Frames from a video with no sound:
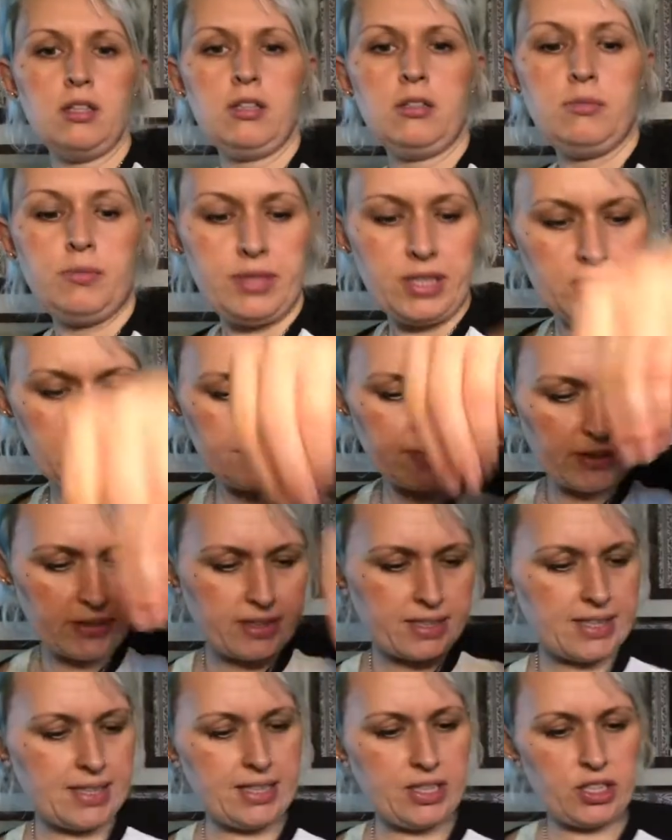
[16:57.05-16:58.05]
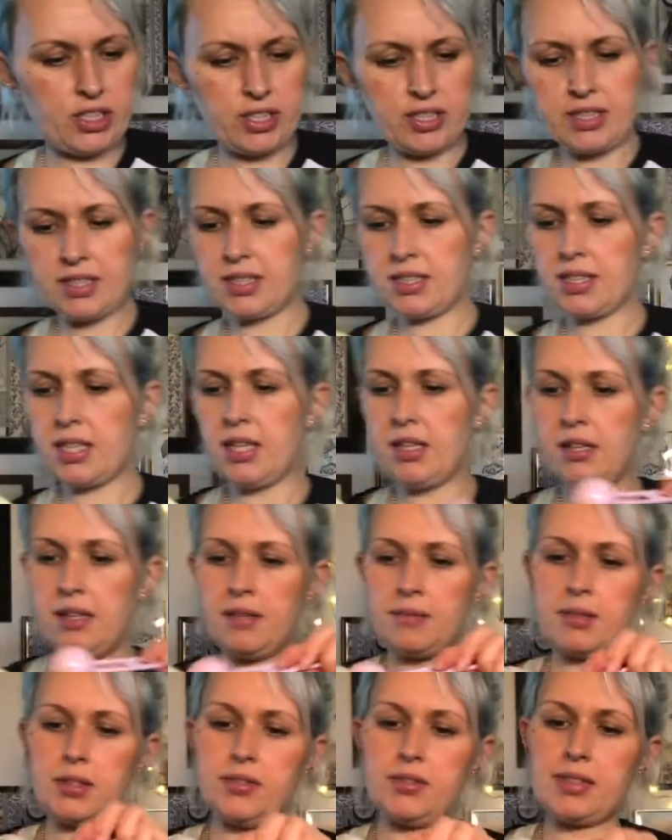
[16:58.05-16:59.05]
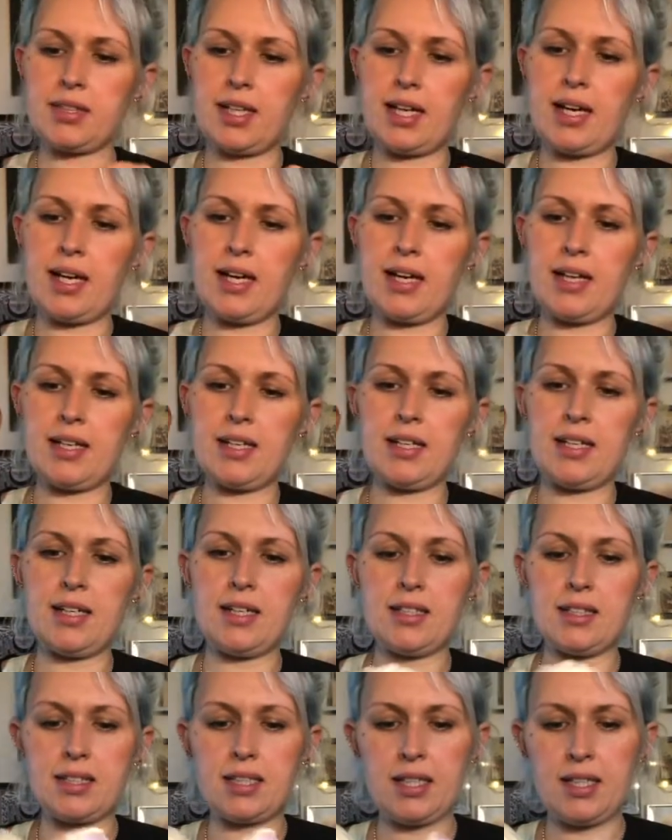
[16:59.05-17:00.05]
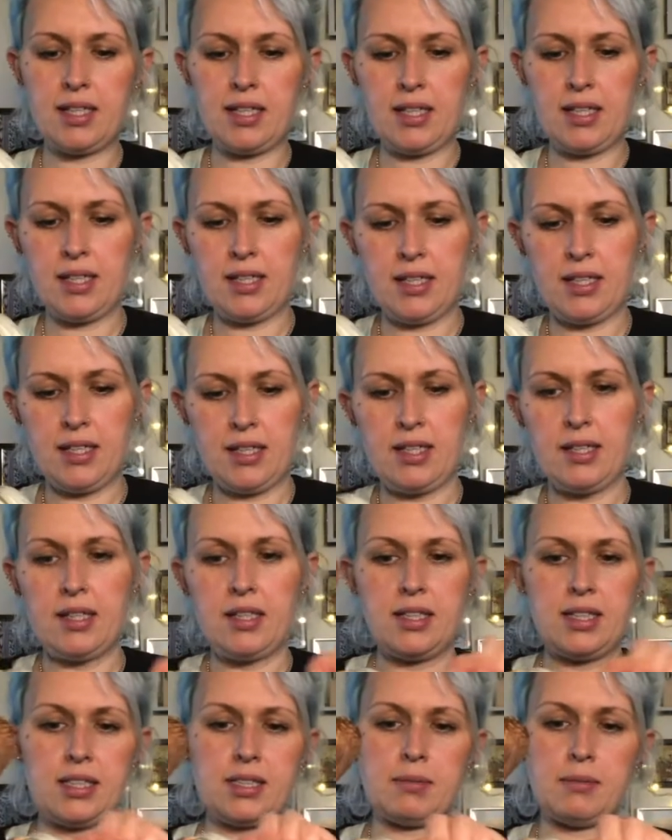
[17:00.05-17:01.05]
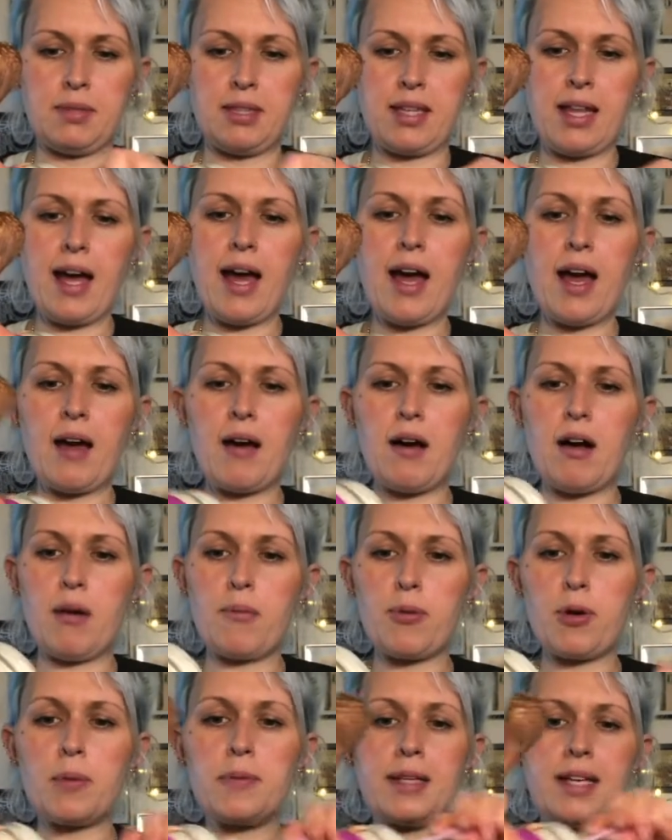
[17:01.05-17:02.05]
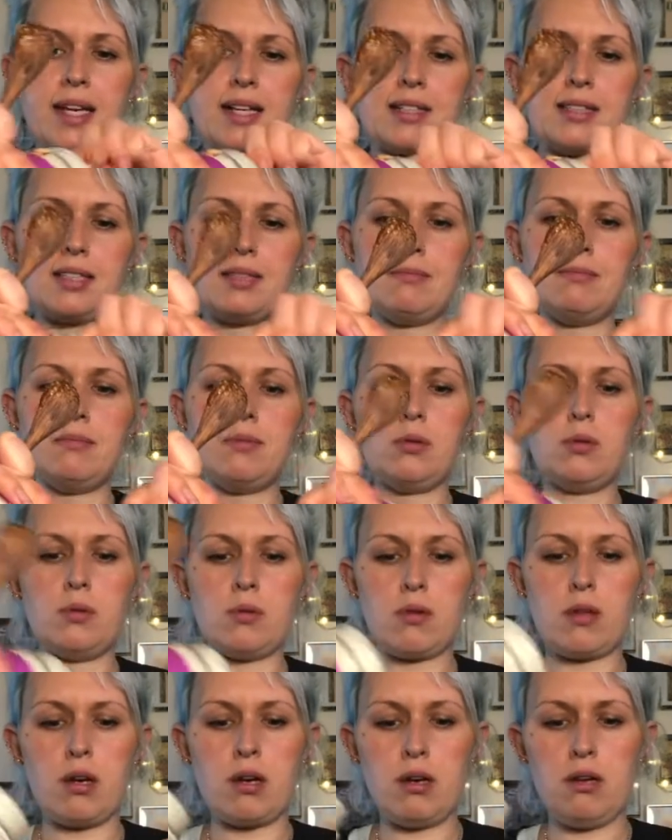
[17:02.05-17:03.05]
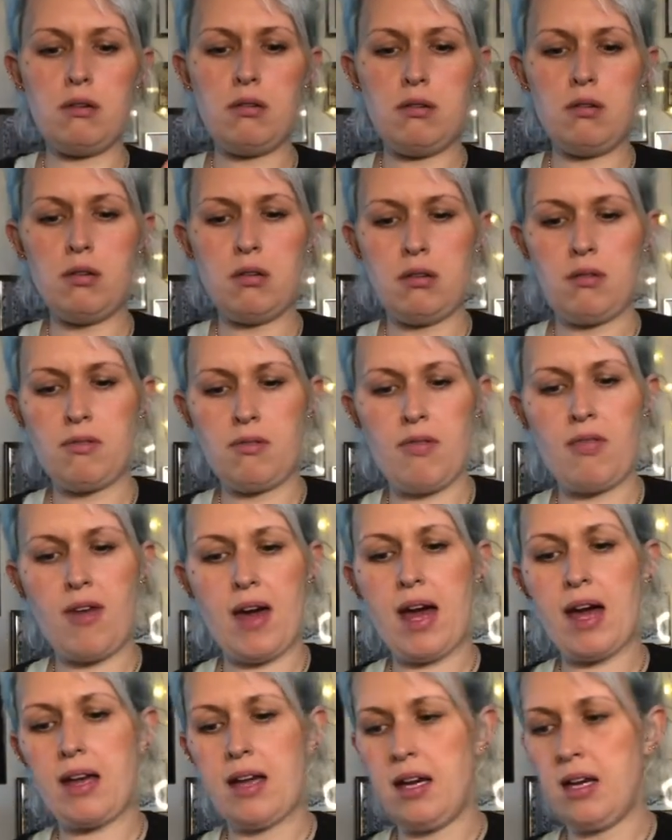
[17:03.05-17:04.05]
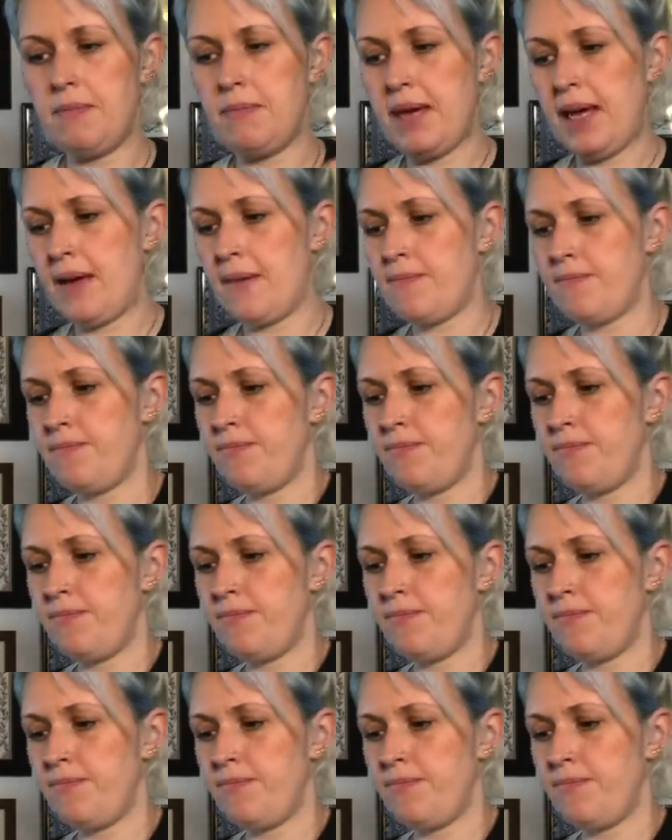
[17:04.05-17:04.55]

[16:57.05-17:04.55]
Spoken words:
which is very delicious. I'm going to add some of that. I'll probably add some more though than that in a bit.